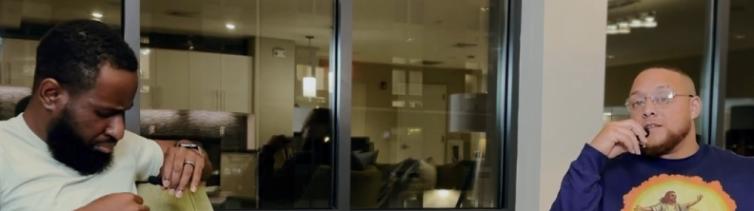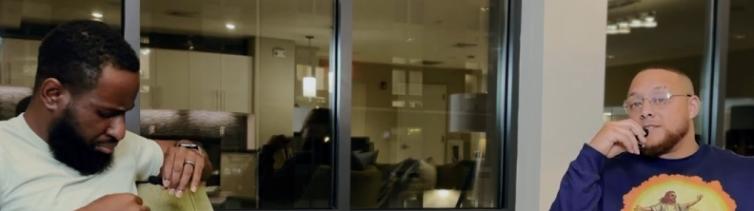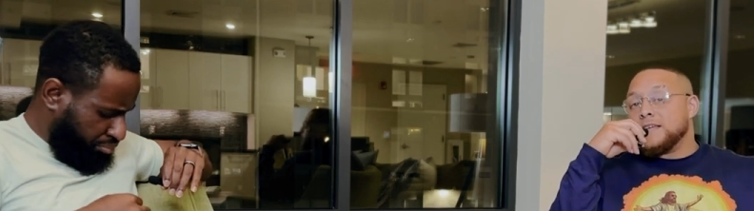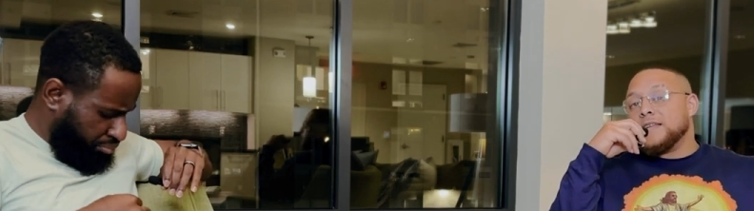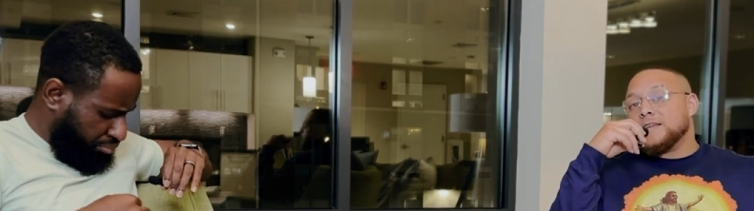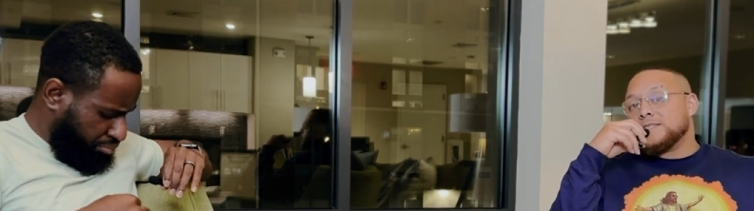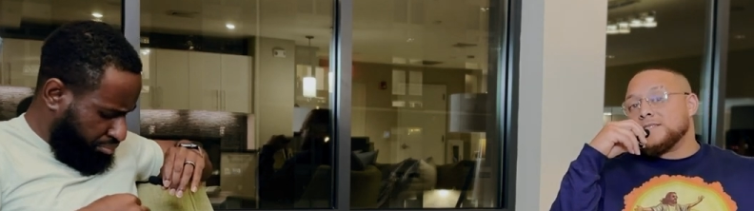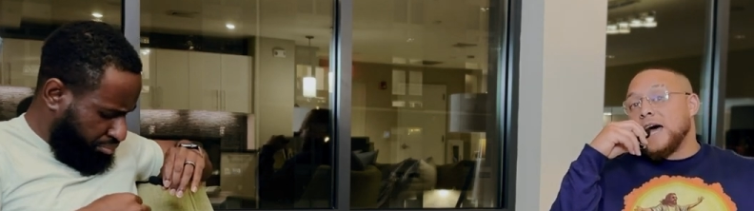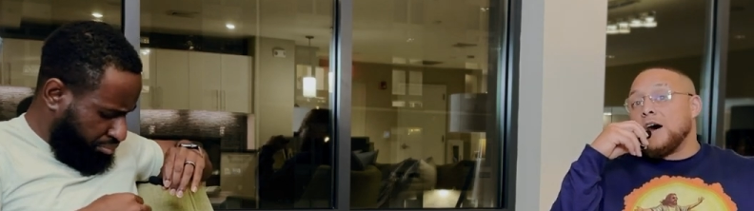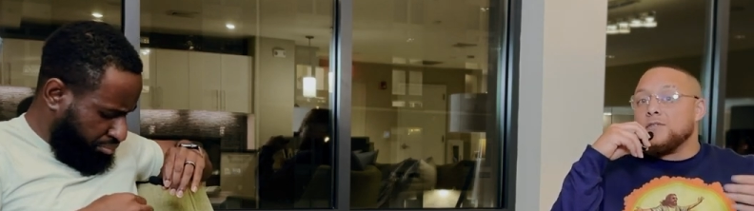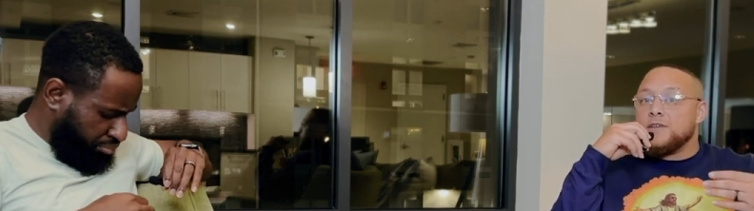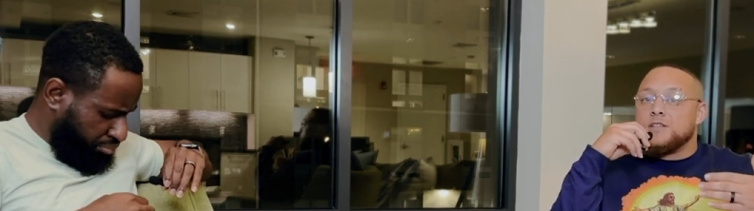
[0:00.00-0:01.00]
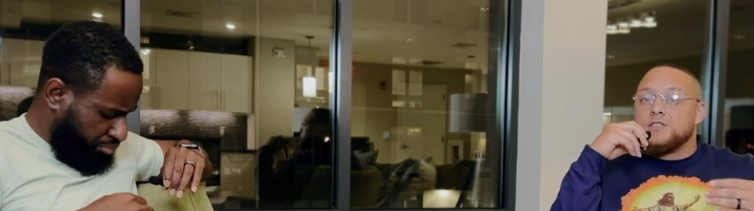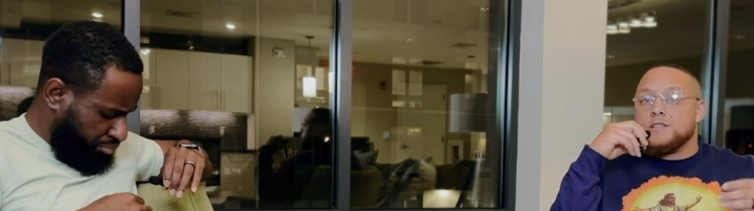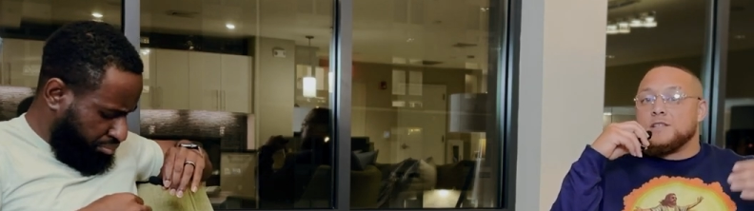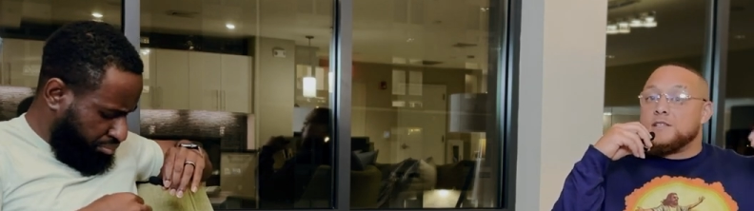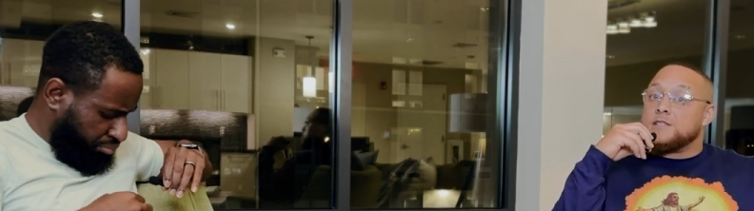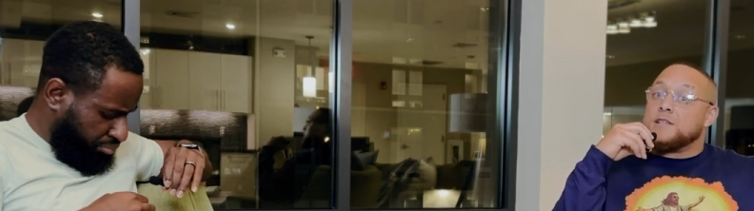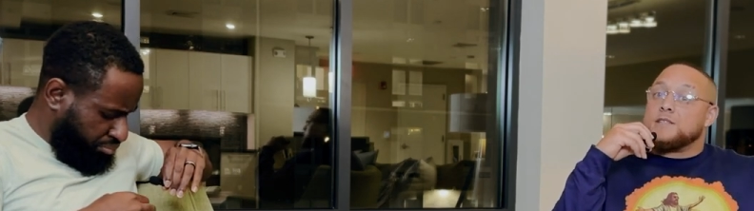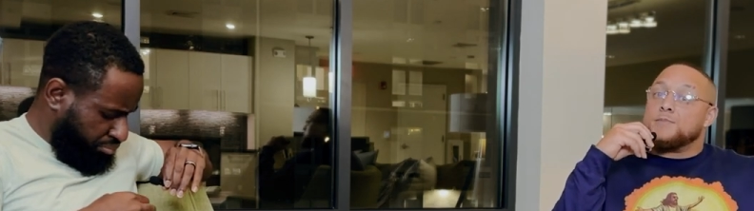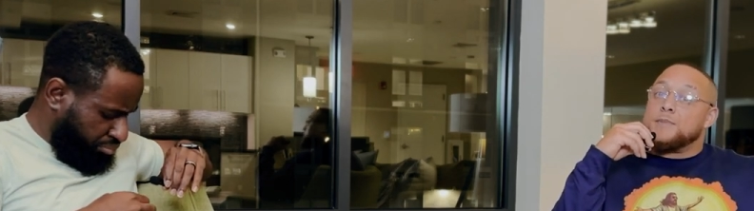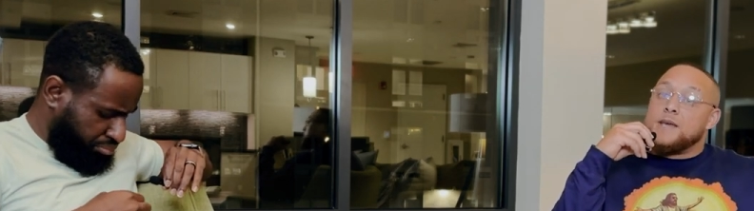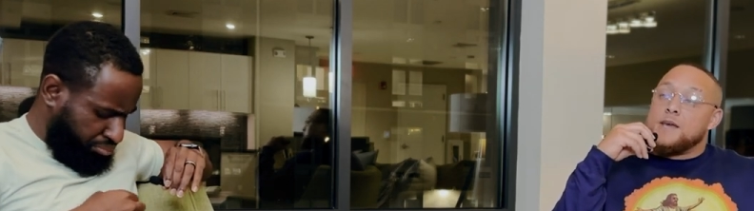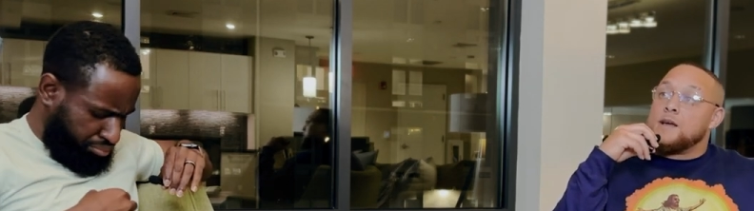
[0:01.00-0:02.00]
Speaker 1: it's getting salvaged, it's
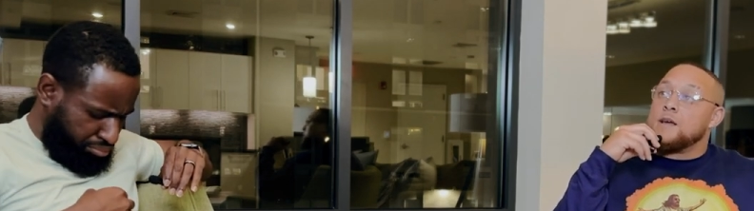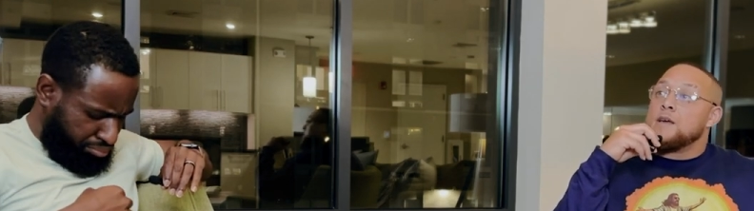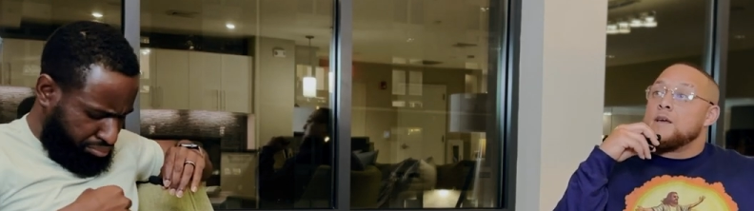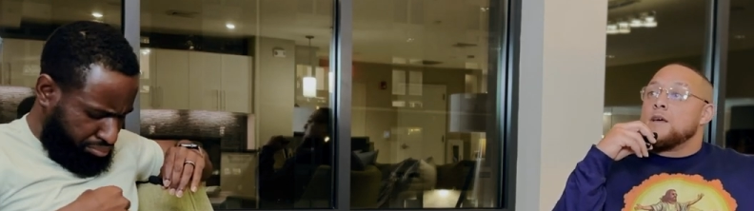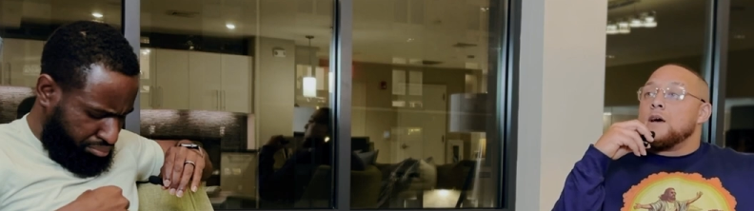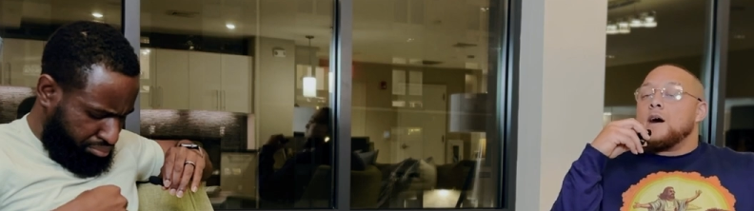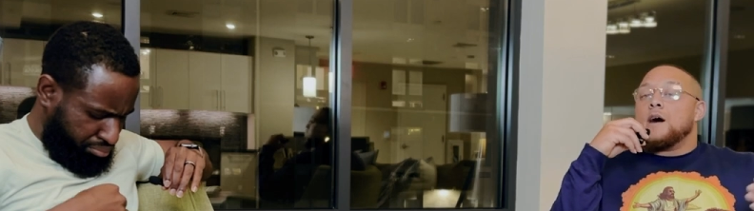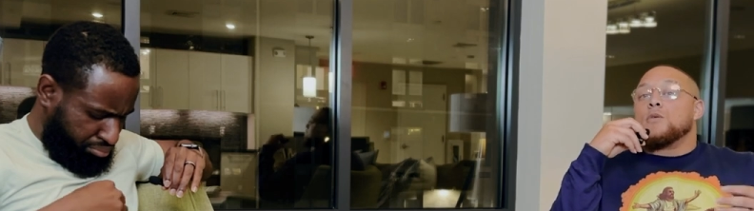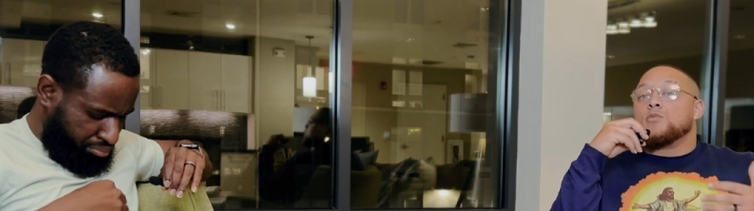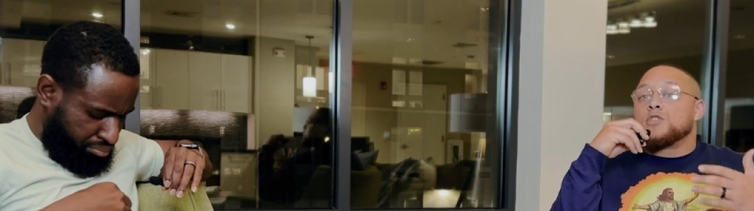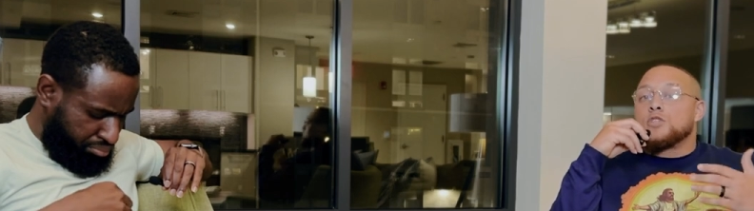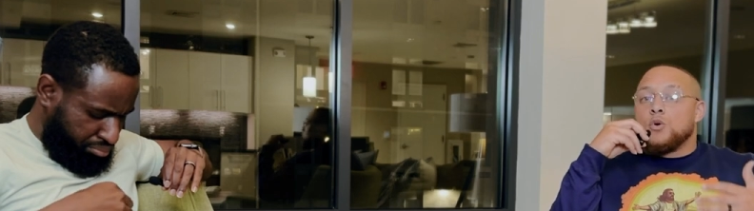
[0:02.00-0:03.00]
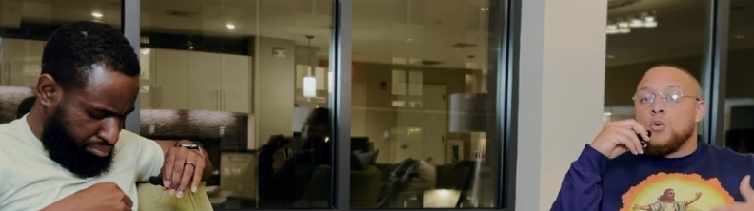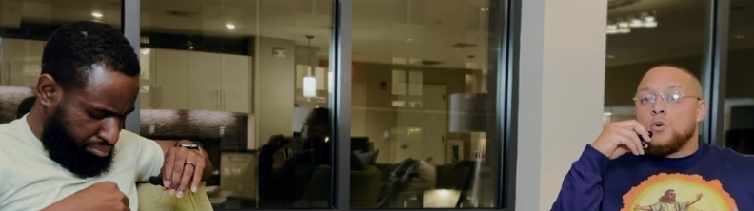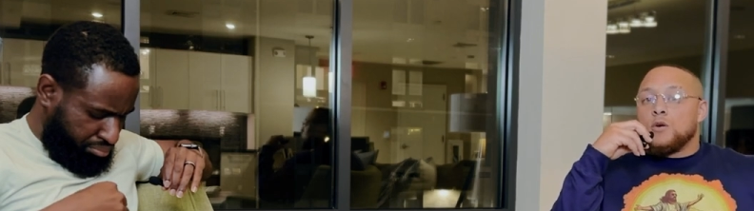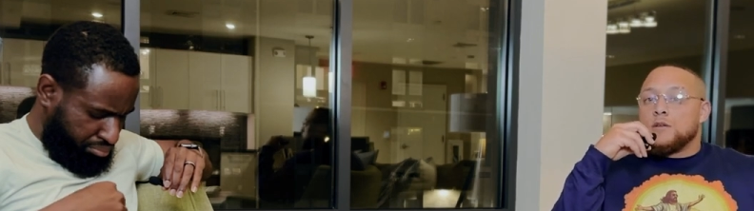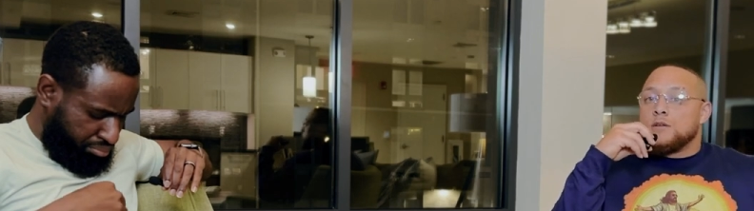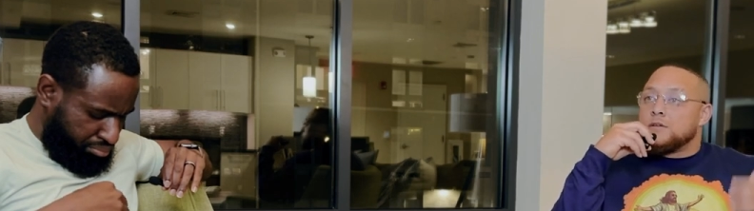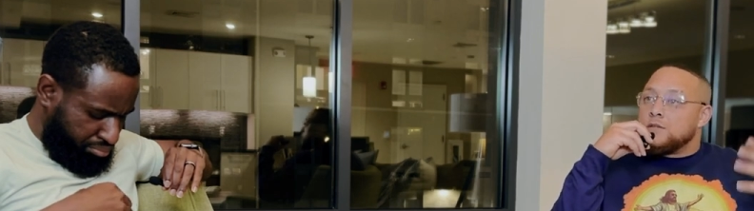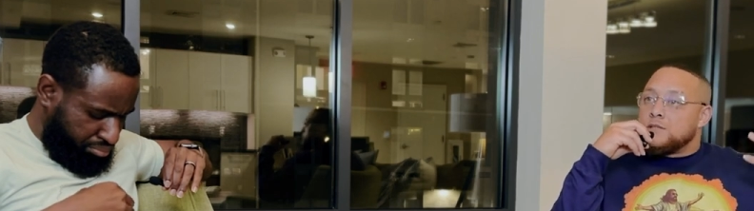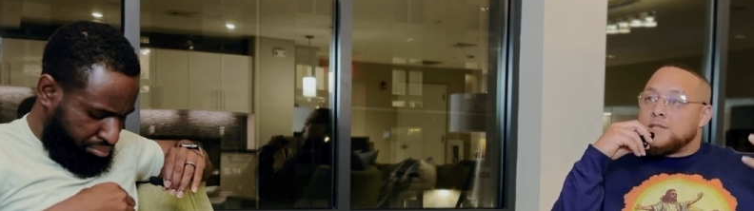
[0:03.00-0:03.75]
it's being uh, restored,